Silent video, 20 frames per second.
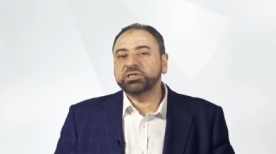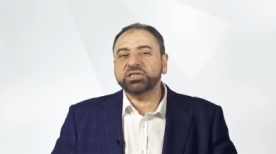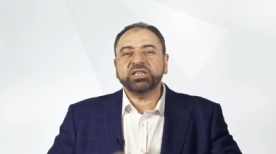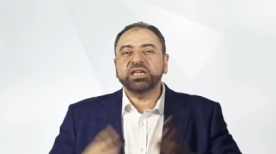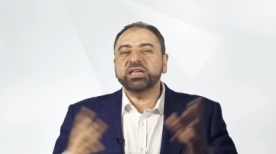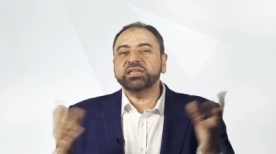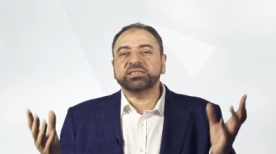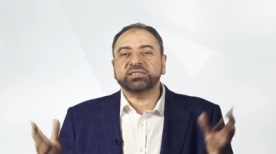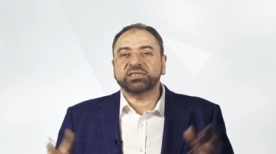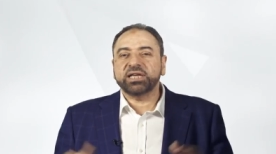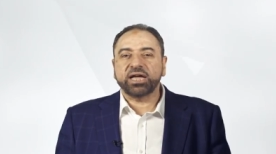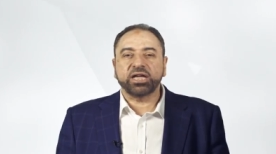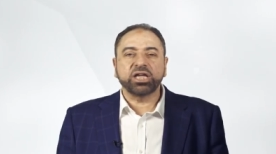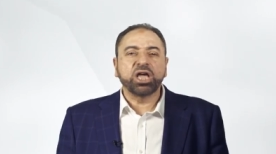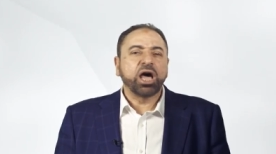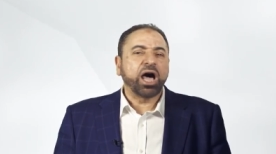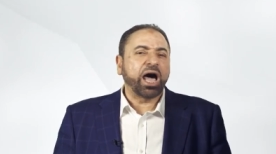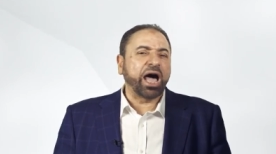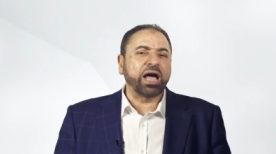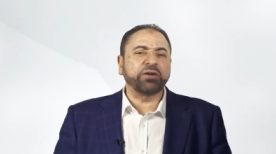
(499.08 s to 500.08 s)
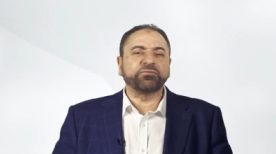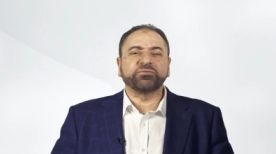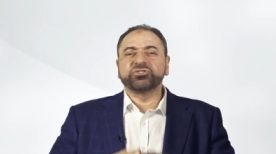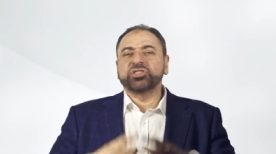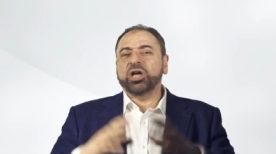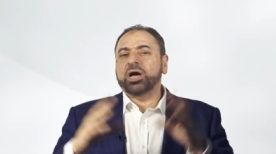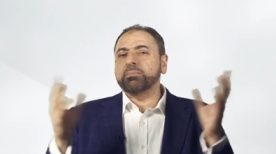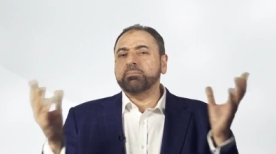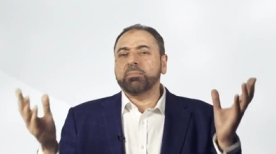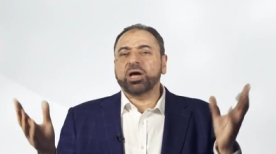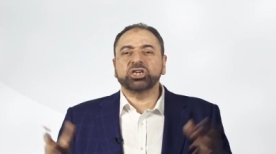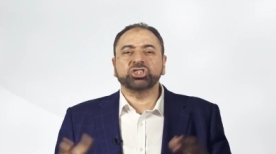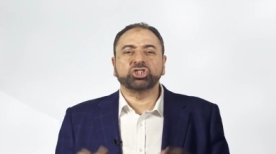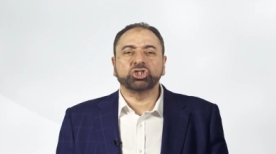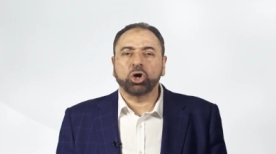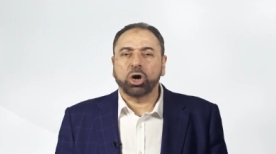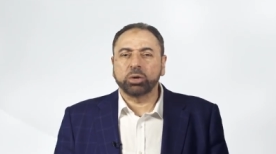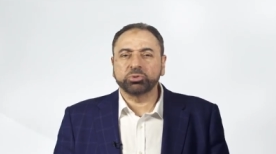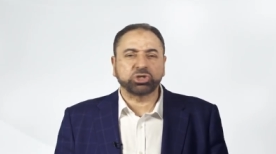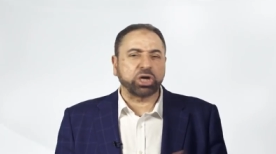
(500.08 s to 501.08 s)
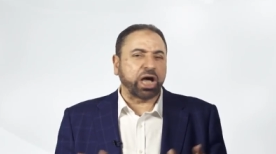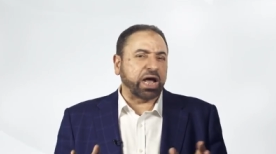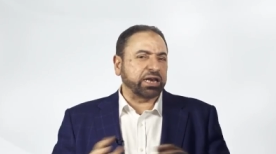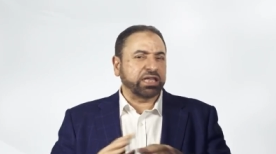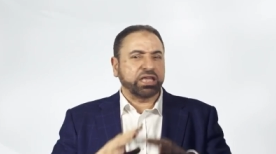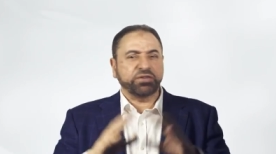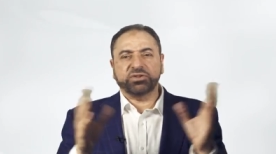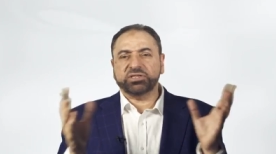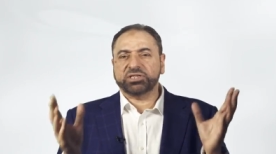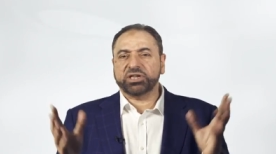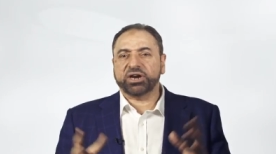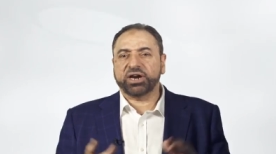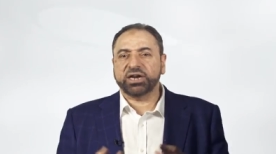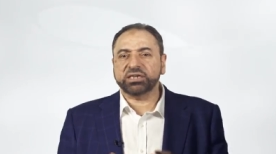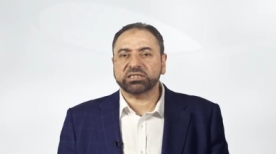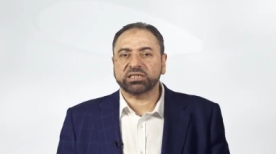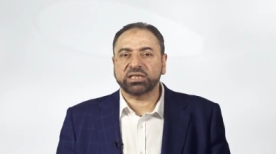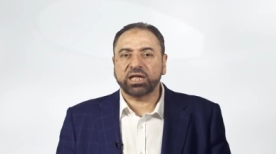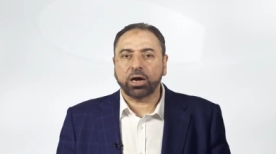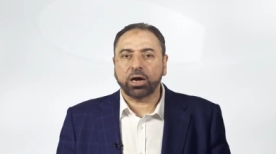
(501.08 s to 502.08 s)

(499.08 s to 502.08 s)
Did he say, I've done my job so I'll give it a rest